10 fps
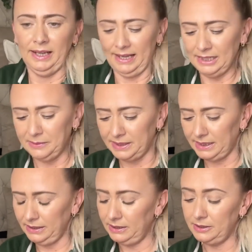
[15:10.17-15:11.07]

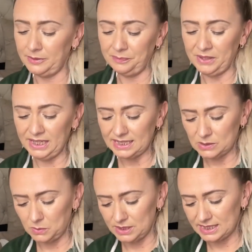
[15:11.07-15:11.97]
Anyway, the next
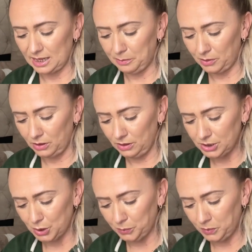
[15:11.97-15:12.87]
ones that I bought
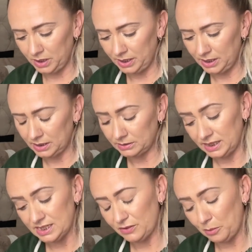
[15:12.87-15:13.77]
were,
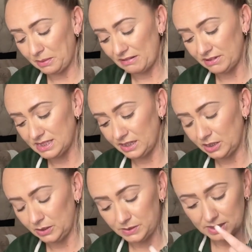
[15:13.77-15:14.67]
these have got batteries
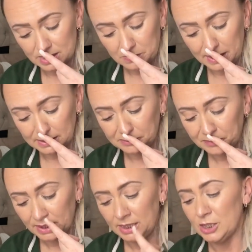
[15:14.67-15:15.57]
included as well,
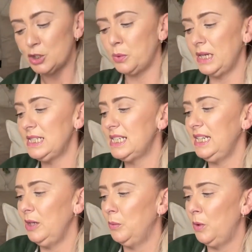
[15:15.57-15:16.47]

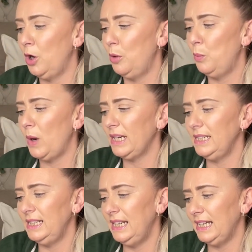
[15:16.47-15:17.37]
20 warm white
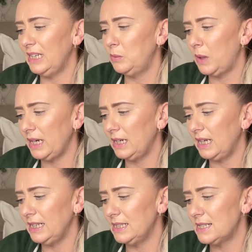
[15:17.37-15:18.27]
naked wire
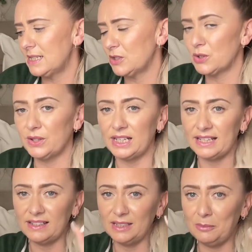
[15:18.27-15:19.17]
lights. So they're like
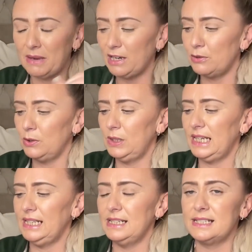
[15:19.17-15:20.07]
the little micro
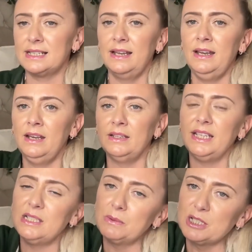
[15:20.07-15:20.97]
lights.
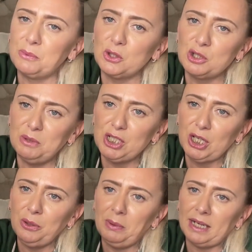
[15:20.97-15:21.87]
These were supposed to
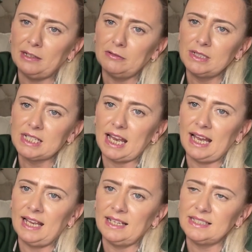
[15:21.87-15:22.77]
be £2
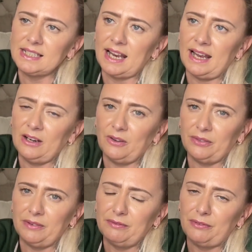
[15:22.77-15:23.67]
and I got
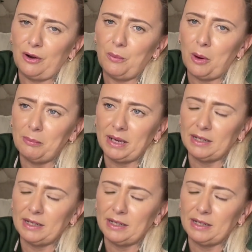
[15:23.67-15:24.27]
them for £1.